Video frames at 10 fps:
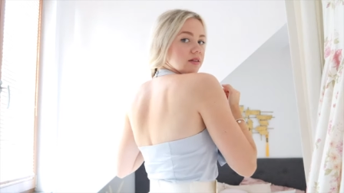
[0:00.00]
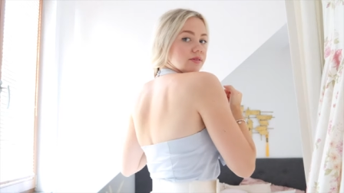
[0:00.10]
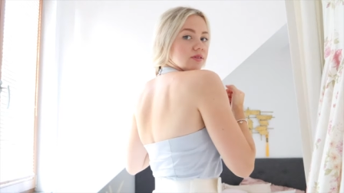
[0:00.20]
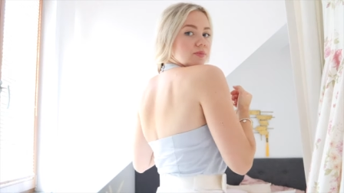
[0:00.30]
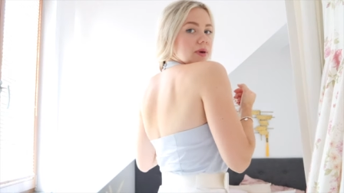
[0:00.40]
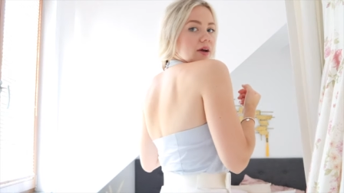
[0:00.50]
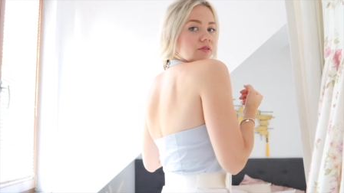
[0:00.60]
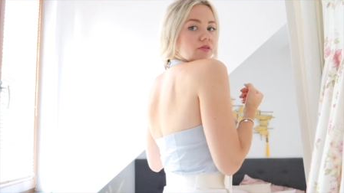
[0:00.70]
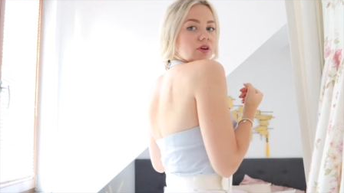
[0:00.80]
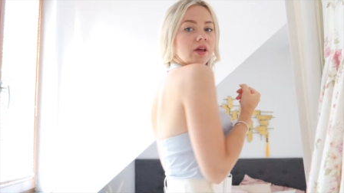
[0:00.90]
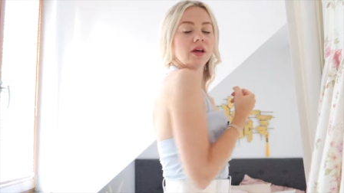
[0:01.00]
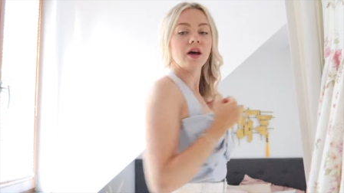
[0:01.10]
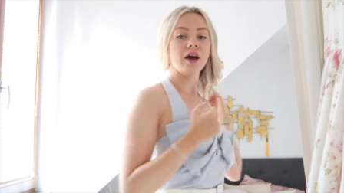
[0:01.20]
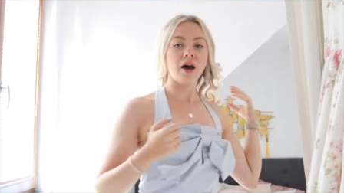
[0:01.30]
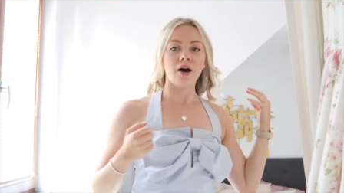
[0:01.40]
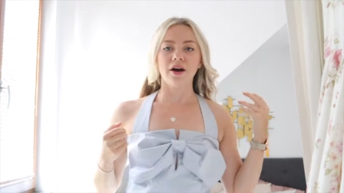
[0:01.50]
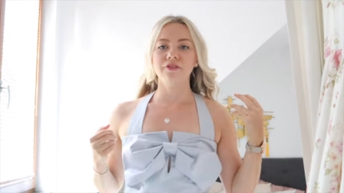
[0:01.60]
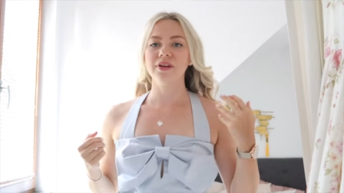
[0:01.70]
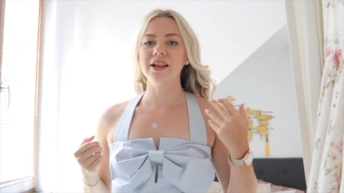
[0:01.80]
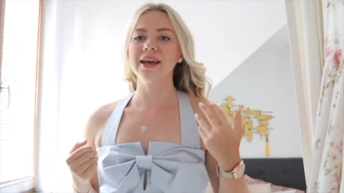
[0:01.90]
It's also back free. I
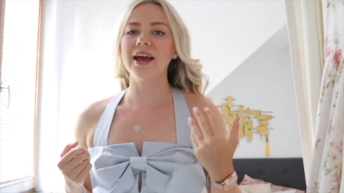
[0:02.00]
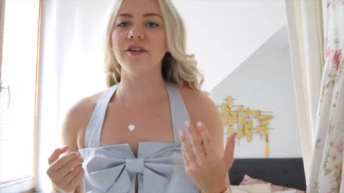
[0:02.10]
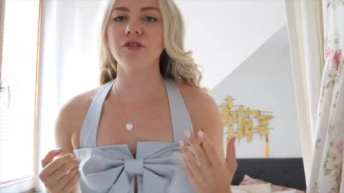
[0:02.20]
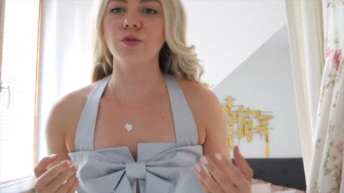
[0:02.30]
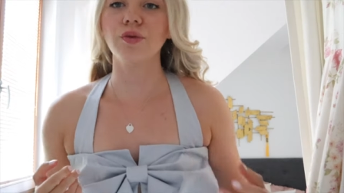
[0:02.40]
feel like I haven't